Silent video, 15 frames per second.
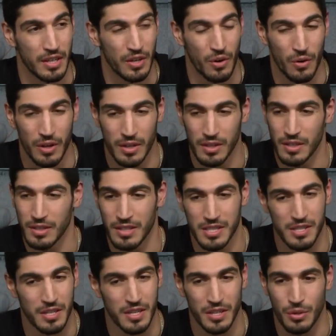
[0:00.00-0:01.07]

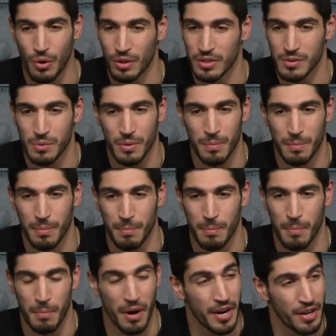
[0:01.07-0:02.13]
He told his
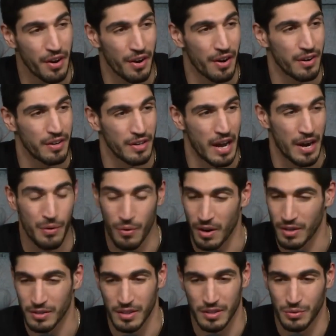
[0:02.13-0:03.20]
bodyguard,
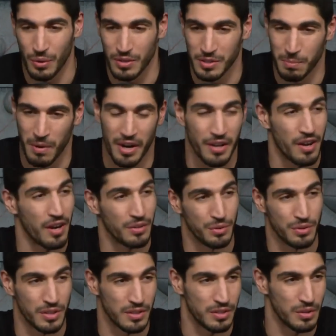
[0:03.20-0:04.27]
Erdogan, told his bodyguard
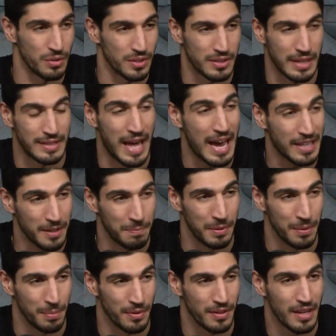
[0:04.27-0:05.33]
to just attack the
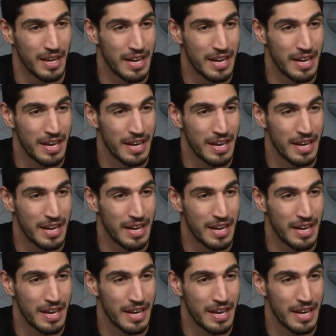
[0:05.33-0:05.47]
people.